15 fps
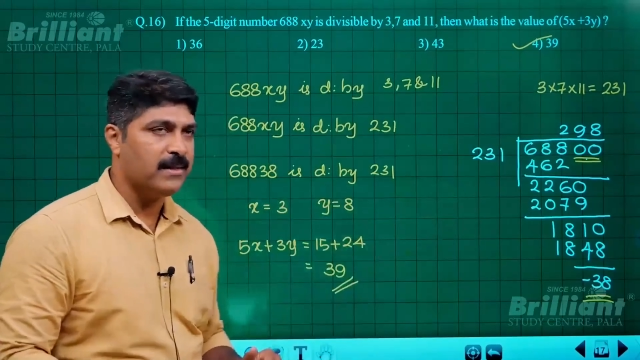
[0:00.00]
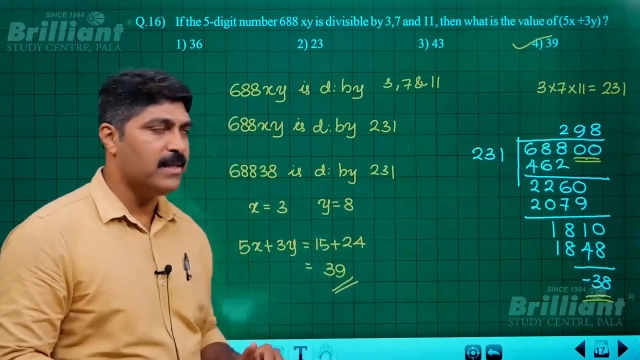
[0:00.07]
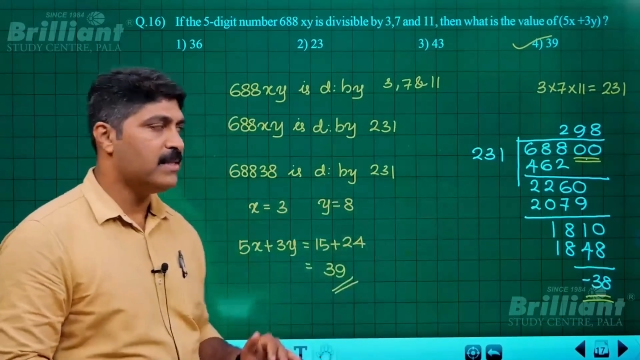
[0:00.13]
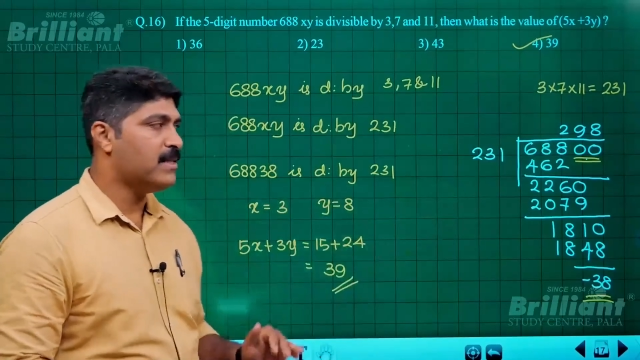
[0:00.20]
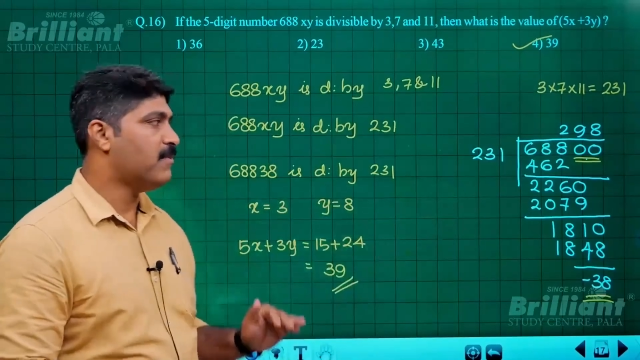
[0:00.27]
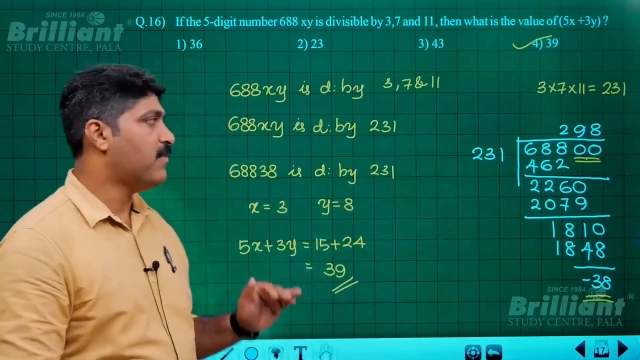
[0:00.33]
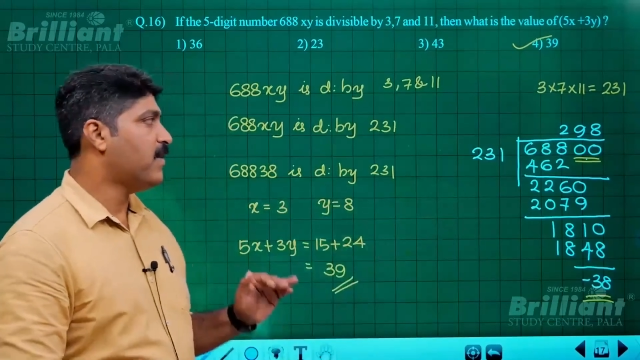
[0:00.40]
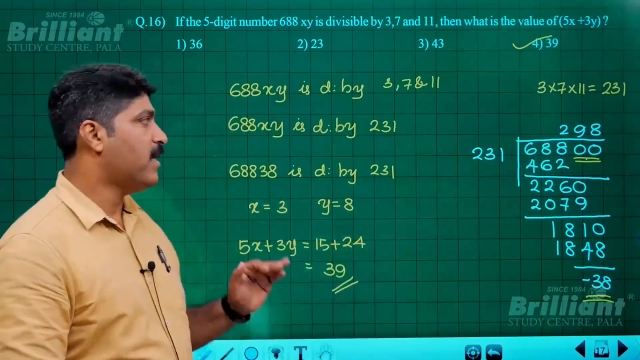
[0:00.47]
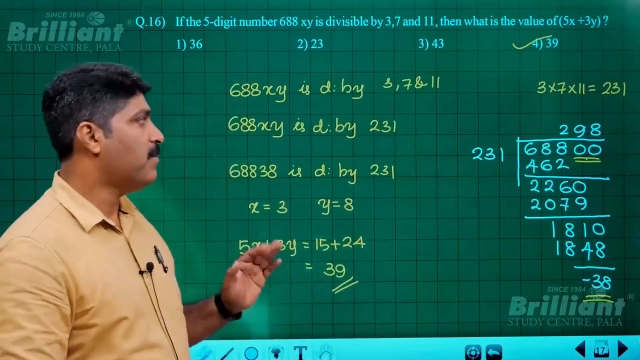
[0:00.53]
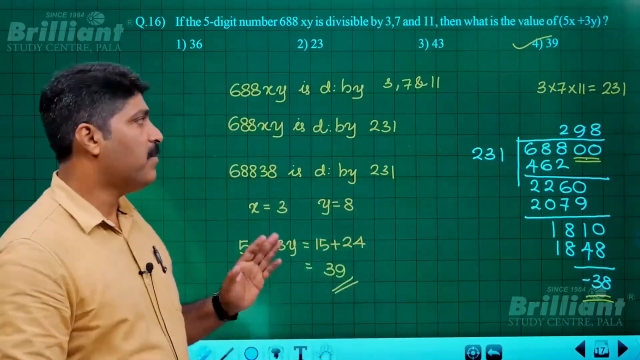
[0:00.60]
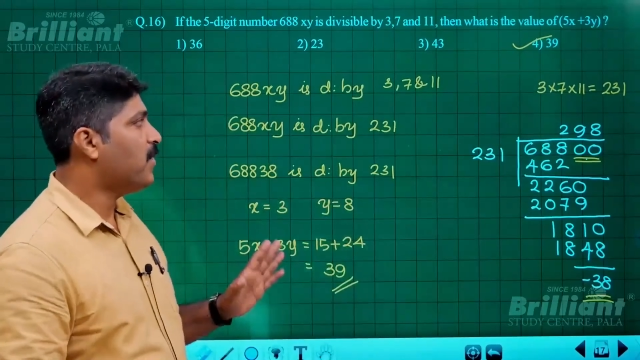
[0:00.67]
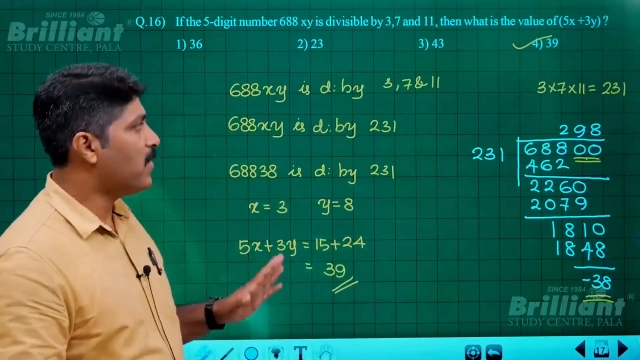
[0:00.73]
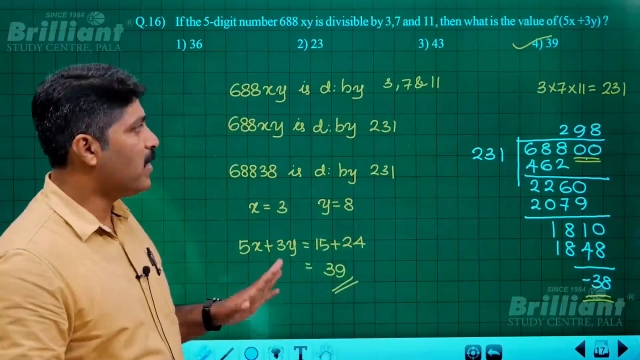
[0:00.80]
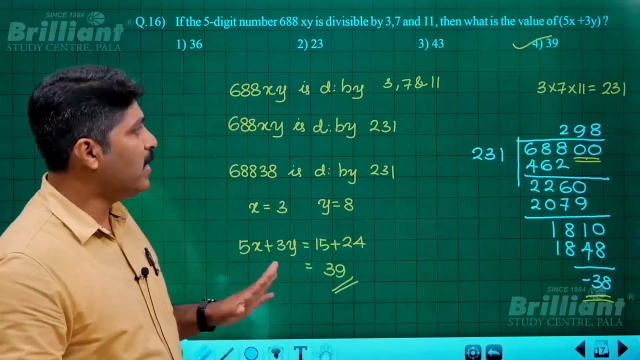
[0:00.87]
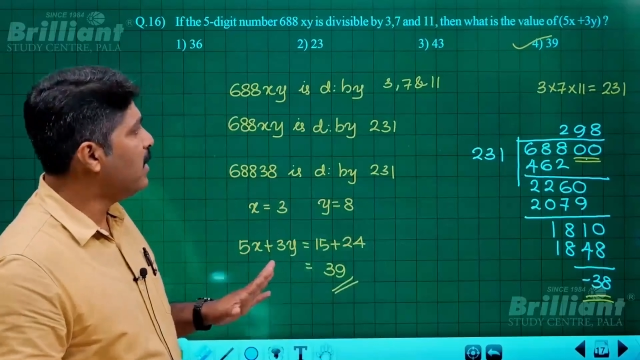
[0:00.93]
That's a very
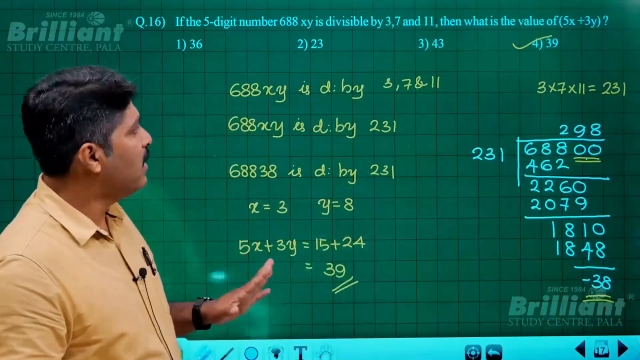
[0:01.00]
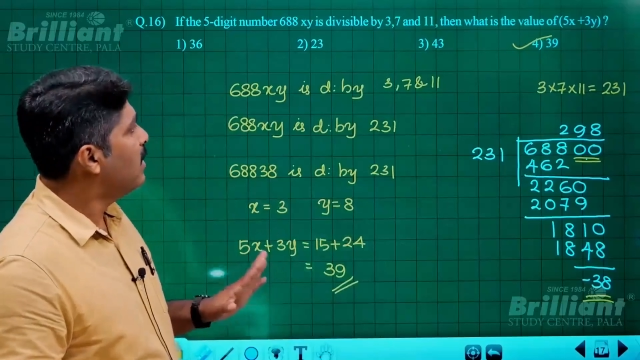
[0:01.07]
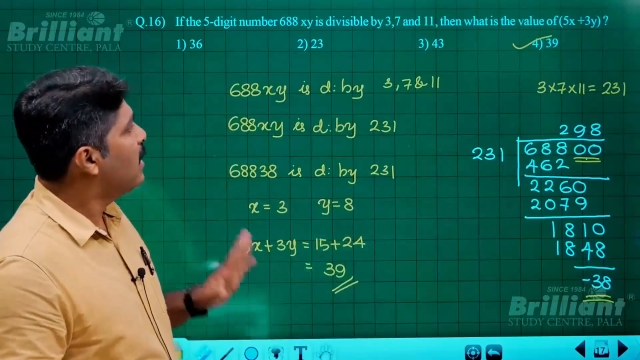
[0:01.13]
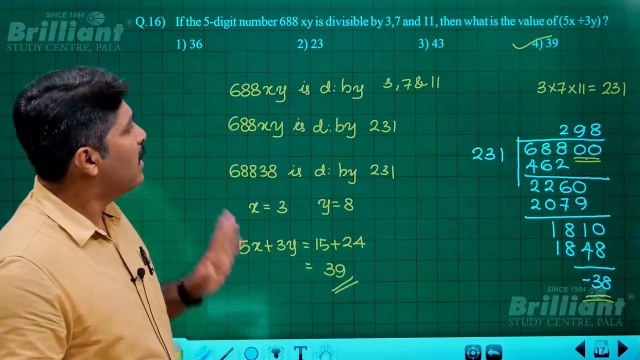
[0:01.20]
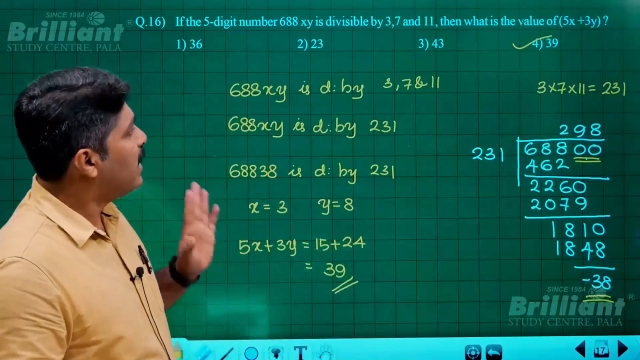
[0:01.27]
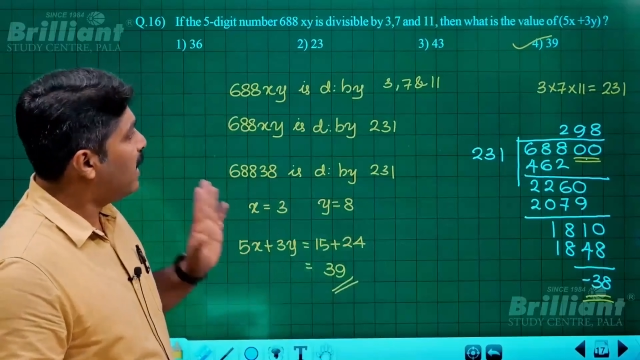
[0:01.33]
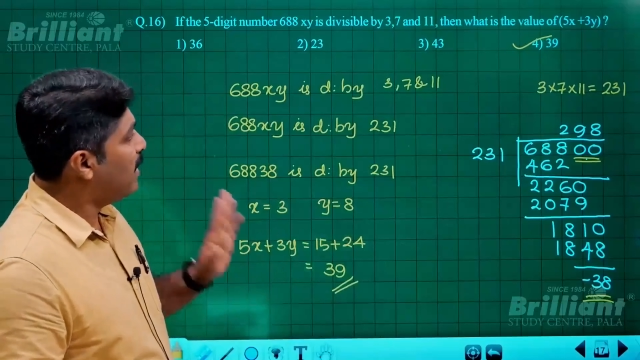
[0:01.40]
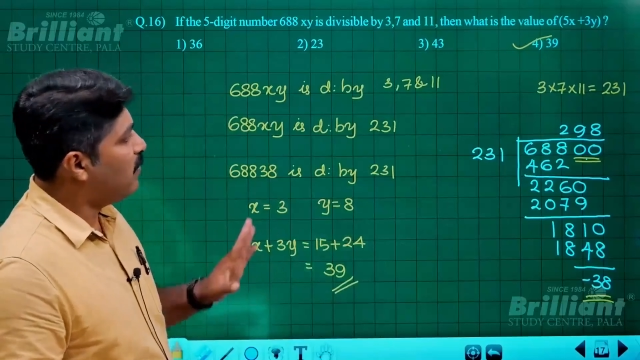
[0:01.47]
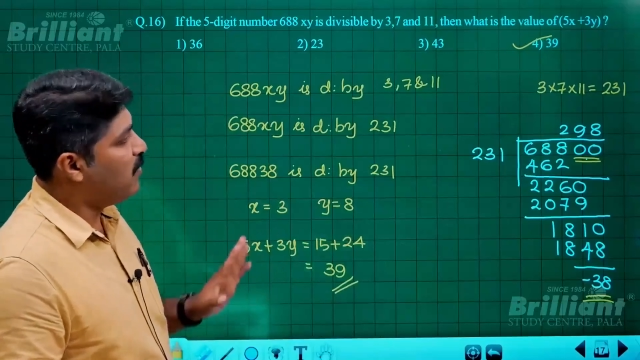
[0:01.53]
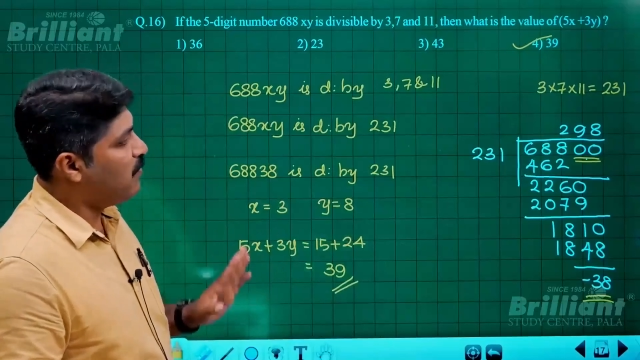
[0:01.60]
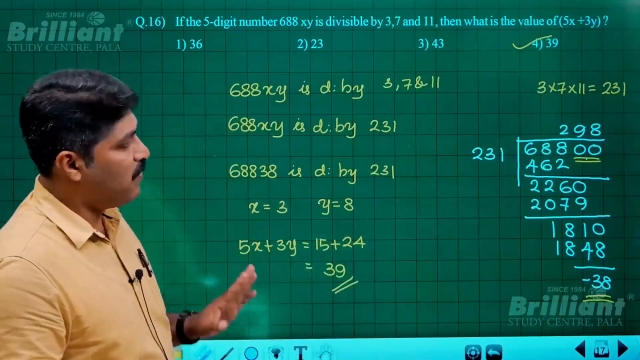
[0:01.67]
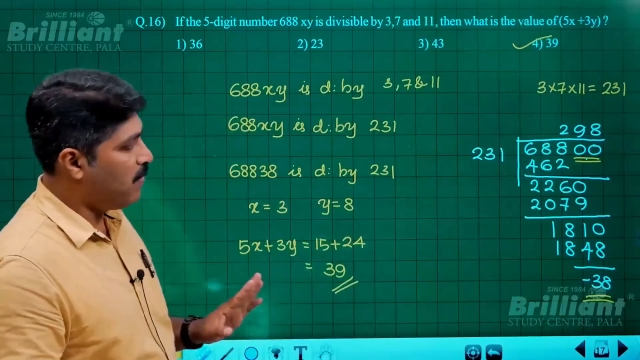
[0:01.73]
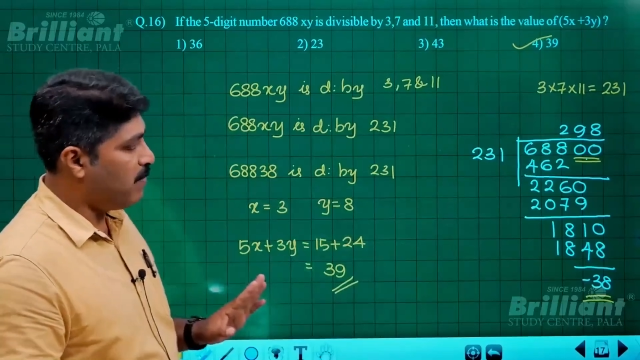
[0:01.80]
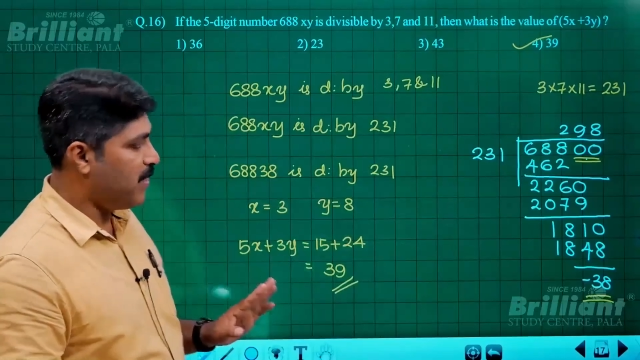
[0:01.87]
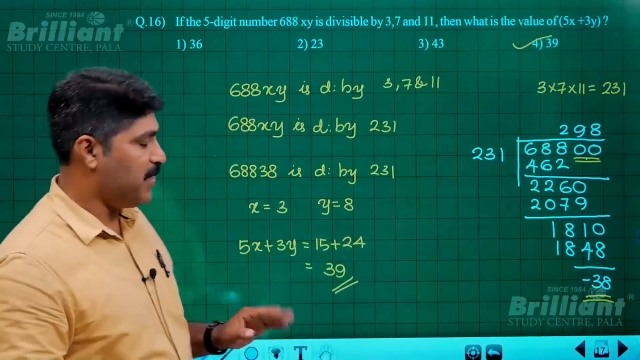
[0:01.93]
important type
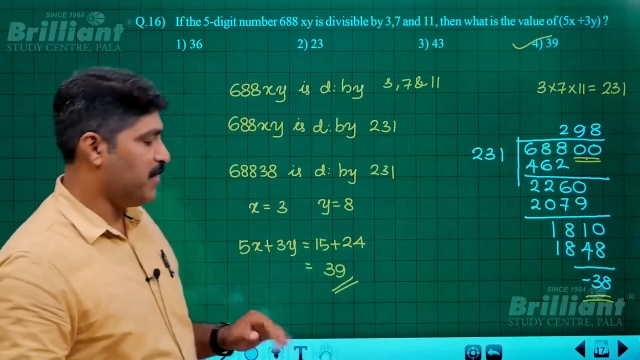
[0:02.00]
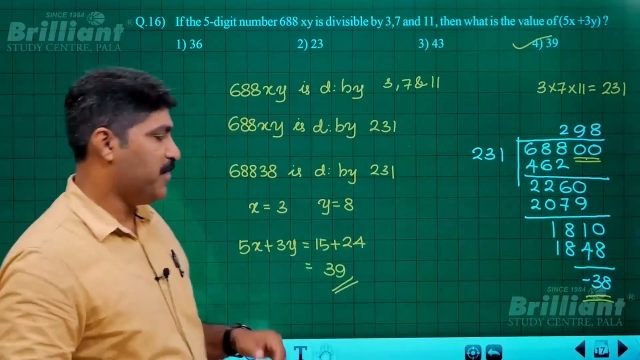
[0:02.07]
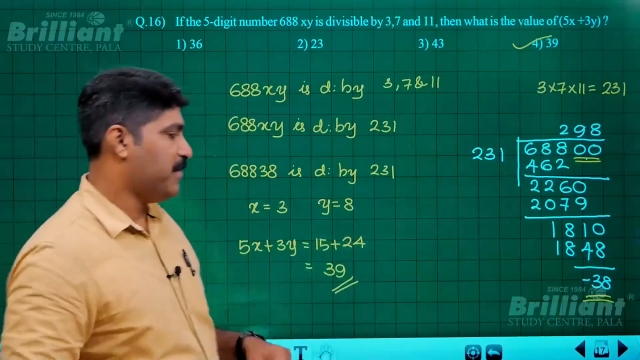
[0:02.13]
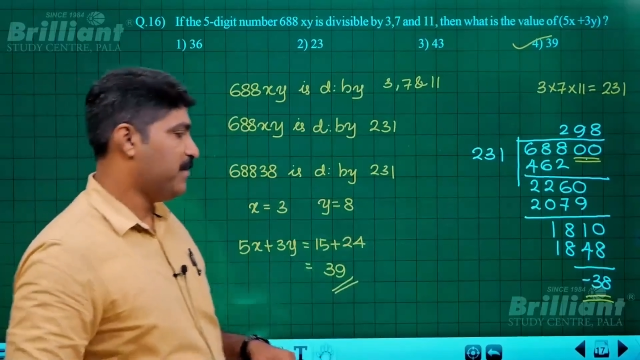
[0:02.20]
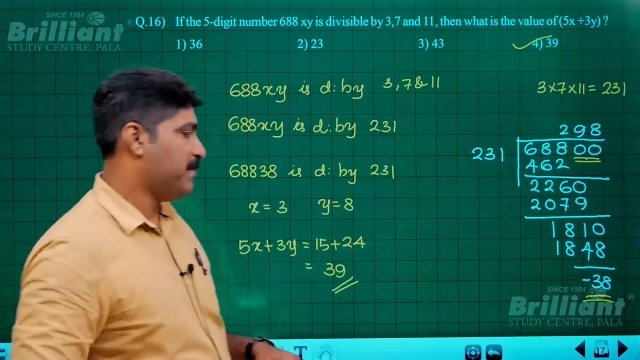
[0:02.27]
of operation.